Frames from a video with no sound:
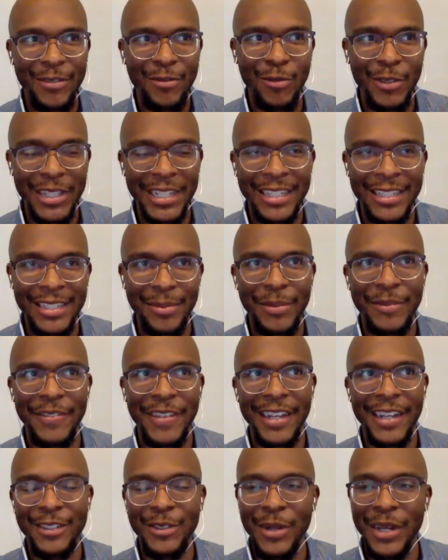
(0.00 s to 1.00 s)
really
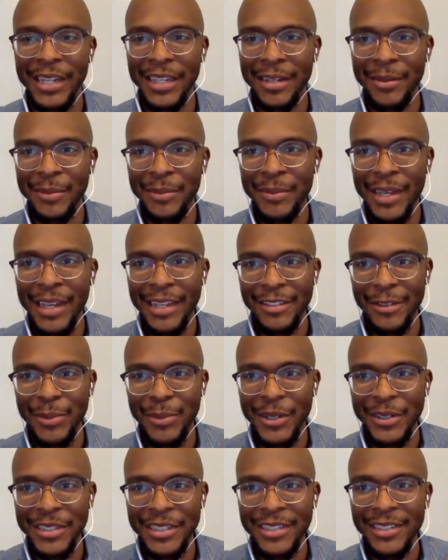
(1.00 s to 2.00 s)
exemplifies who I am as a
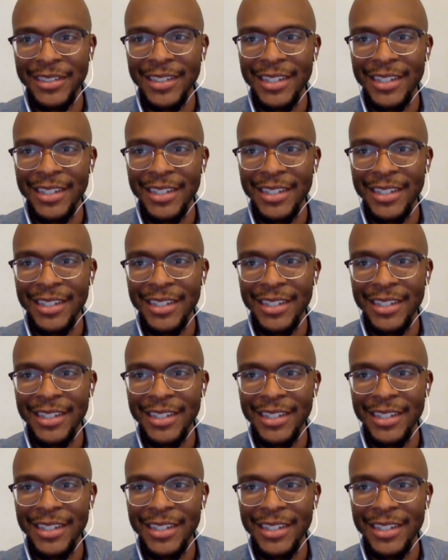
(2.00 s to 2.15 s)
person.